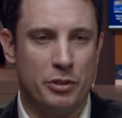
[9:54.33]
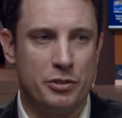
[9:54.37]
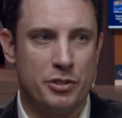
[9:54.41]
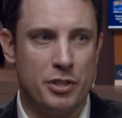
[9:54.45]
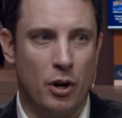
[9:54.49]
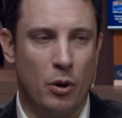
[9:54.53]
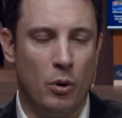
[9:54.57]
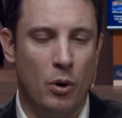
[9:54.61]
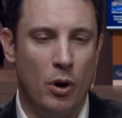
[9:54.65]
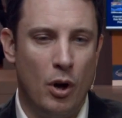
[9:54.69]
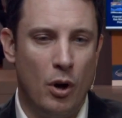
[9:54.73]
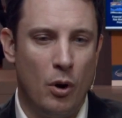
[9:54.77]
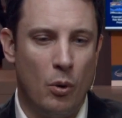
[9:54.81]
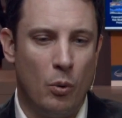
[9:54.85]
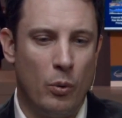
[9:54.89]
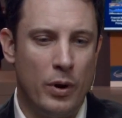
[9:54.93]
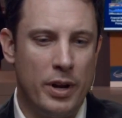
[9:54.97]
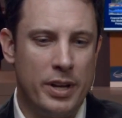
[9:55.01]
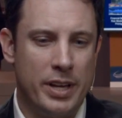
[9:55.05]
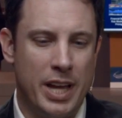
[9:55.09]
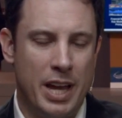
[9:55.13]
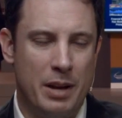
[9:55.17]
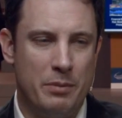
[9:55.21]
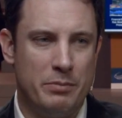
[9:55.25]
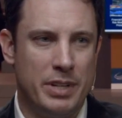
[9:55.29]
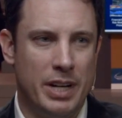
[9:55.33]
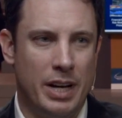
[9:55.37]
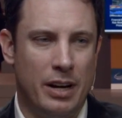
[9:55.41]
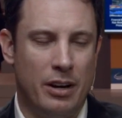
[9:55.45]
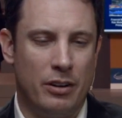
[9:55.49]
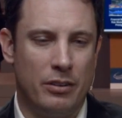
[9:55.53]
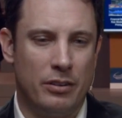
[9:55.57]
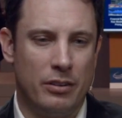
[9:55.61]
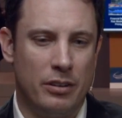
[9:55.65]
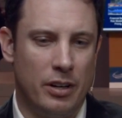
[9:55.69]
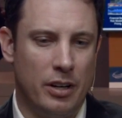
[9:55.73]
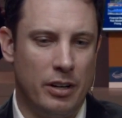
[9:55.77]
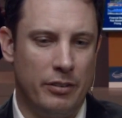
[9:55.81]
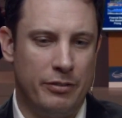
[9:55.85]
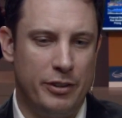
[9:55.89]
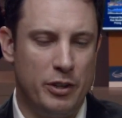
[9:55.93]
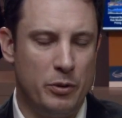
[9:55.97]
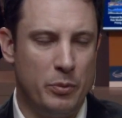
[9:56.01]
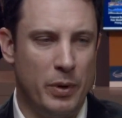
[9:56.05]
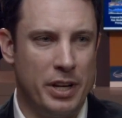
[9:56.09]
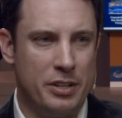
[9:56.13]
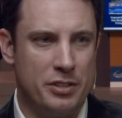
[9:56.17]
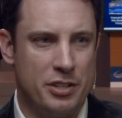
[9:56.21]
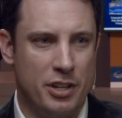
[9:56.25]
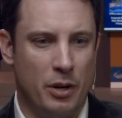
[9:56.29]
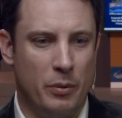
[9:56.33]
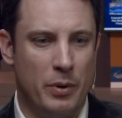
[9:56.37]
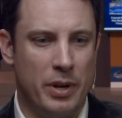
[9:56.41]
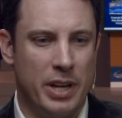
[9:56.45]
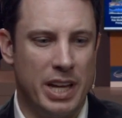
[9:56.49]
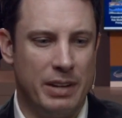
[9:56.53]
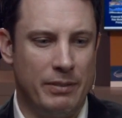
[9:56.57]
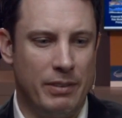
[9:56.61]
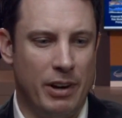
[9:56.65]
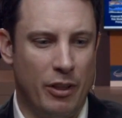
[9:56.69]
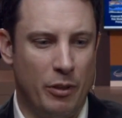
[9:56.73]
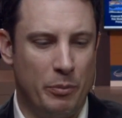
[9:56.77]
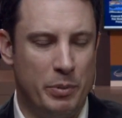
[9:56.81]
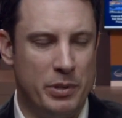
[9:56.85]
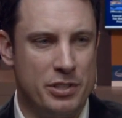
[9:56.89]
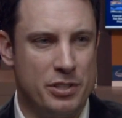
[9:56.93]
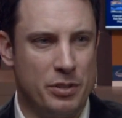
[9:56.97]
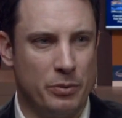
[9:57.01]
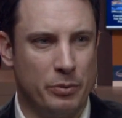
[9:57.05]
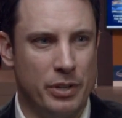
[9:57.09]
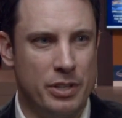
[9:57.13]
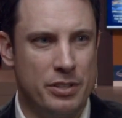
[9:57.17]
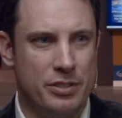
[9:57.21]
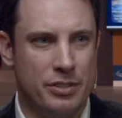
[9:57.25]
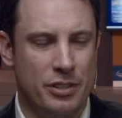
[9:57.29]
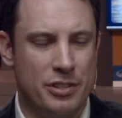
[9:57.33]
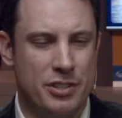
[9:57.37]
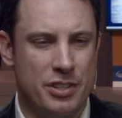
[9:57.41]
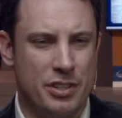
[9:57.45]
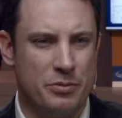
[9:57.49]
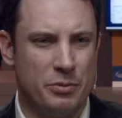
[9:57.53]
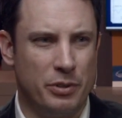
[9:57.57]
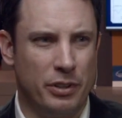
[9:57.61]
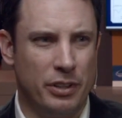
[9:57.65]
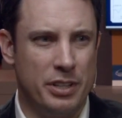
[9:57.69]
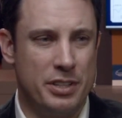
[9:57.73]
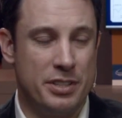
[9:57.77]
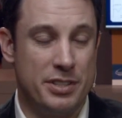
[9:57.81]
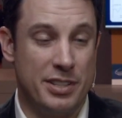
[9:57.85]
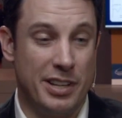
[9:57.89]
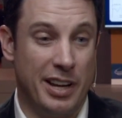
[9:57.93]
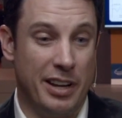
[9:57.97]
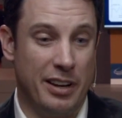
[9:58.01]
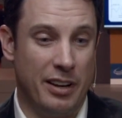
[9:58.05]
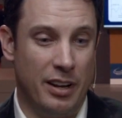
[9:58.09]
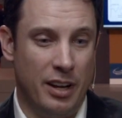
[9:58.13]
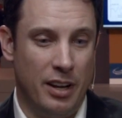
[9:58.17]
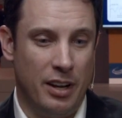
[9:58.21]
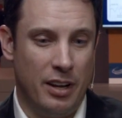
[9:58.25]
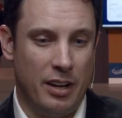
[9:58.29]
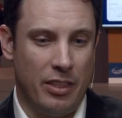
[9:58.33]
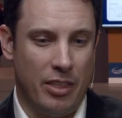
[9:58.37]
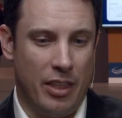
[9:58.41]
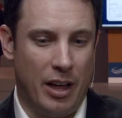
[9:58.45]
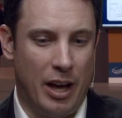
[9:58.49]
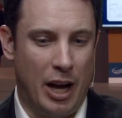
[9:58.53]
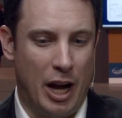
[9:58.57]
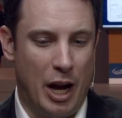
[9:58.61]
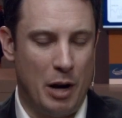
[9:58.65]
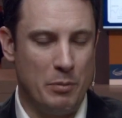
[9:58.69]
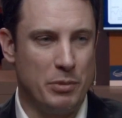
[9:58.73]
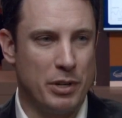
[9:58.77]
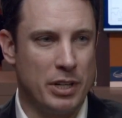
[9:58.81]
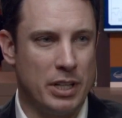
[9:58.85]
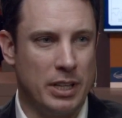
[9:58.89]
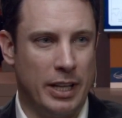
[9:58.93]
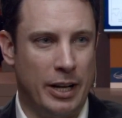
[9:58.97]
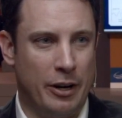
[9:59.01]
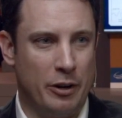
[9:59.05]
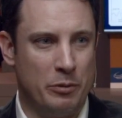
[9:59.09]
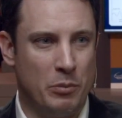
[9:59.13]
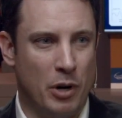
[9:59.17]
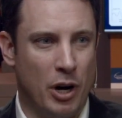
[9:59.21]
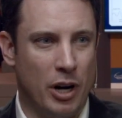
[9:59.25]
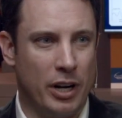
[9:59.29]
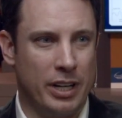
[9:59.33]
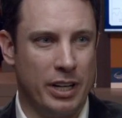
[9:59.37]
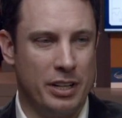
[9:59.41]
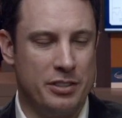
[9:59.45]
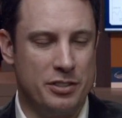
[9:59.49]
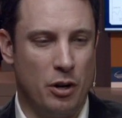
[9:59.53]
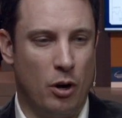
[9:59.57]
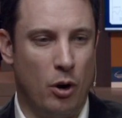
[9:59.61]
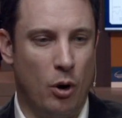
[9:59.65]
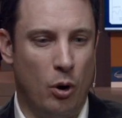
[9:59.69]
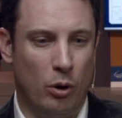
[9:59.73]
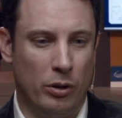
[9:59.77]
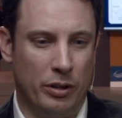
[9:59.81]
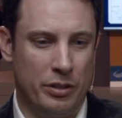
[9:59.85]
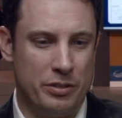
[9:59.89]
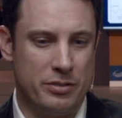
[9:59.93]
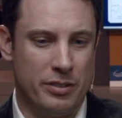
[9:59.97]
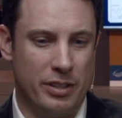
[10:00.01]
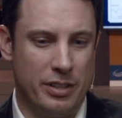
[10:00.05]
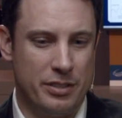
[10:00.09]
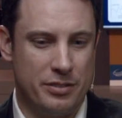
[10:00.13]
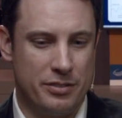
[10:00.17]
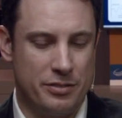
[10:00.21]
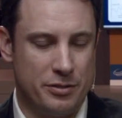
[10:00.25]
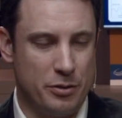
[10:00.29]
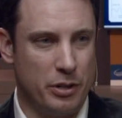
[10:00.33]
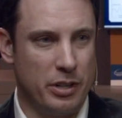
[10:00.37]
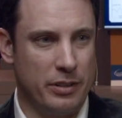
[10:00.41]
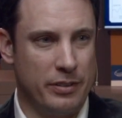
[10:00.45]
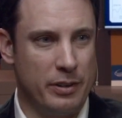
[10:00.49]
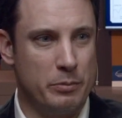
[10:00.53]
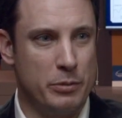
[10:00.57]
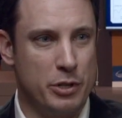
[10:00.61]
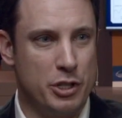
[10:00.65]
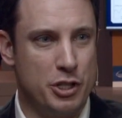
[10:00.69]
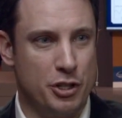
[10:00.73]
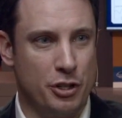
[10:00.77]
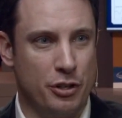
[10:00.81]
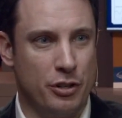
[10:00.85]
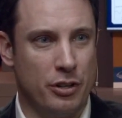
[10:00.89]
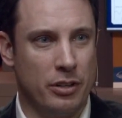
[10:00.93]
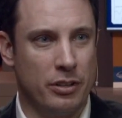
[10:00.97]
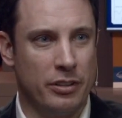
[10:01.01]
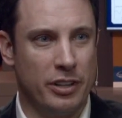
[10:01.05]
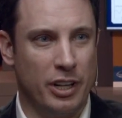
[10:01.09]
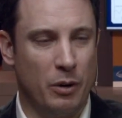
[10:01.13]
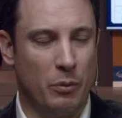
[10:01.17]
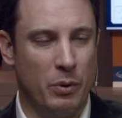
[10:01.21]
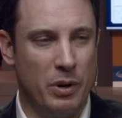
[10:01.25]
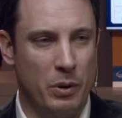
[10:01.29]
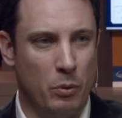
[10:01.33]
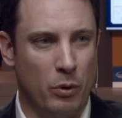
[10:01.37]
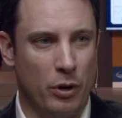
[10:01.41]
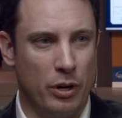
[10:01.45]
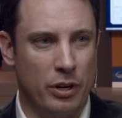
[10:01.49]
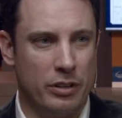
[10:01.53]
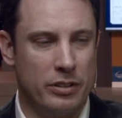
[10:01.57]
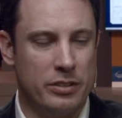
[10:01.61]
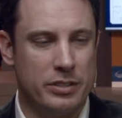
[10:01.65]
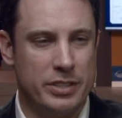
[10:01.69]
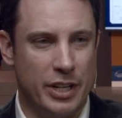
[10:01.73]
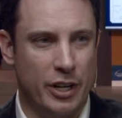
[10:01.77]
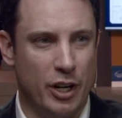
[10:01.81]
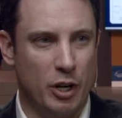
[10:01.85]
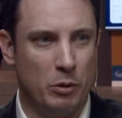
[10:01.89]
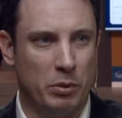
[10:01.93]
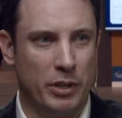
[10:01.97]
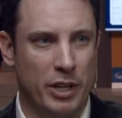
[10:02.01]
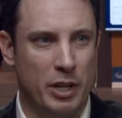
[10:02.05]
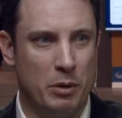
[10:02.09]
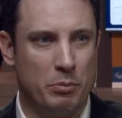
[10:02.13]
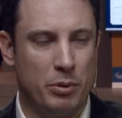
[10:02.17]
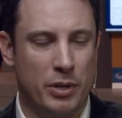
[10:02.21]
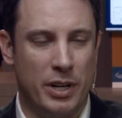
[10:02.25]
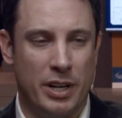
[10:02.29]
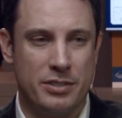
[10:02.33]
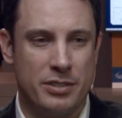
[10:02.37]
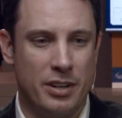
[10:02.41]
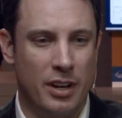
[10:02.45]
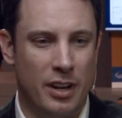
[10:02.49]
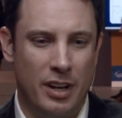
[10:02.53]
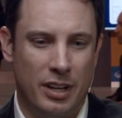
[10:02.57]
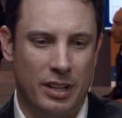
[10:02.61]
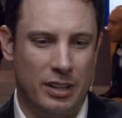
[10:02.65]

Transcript: So we came down a few weeks ago, we came out with a piece of research that really said the hybrid cloud market as a whole is sort of immature. You know, we weren't terribly impressed.